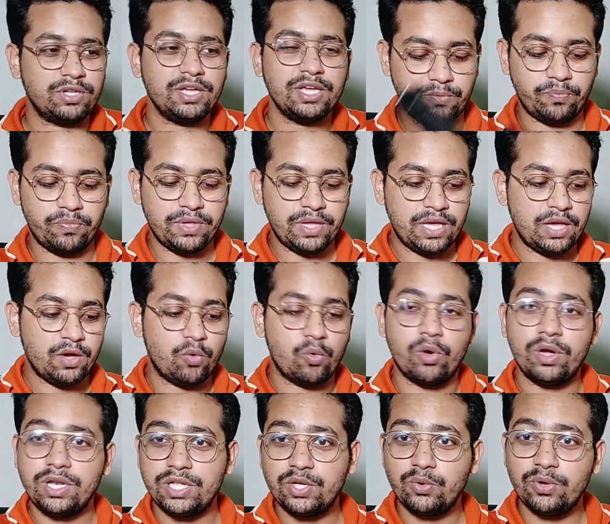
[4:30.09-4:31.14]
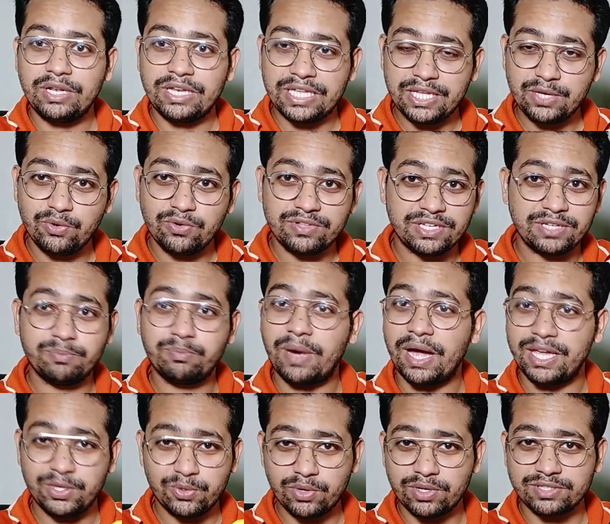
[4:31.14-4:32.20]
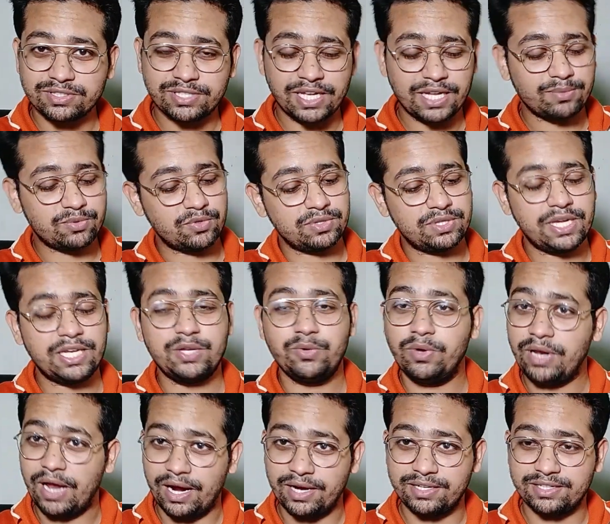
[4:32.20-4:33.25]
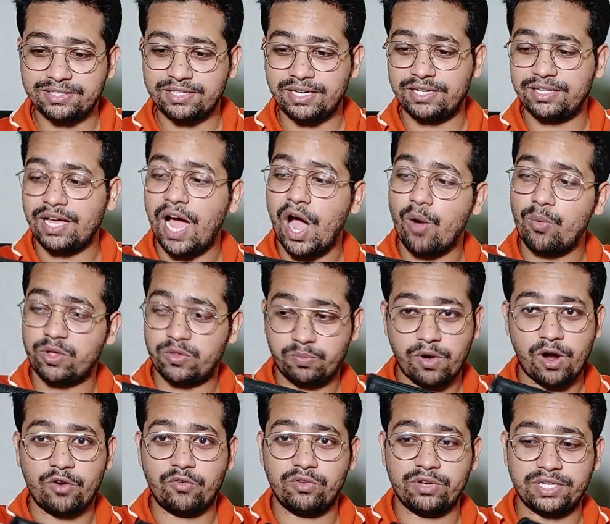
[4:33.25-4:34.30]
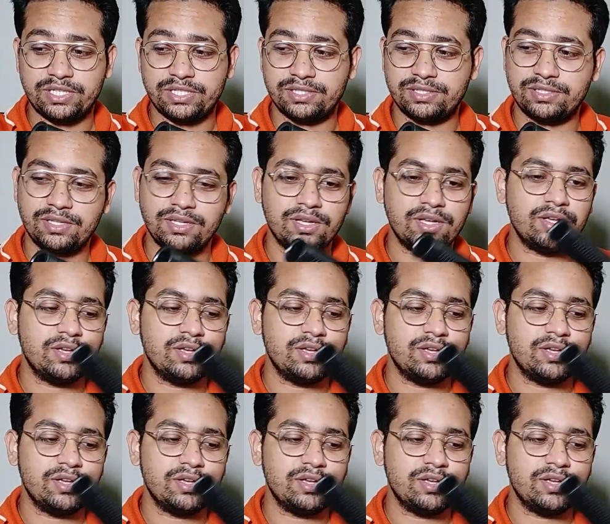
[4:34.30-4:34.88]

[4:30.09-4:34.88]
So when you will use it by yourself, so then you will understand how much powerful it is.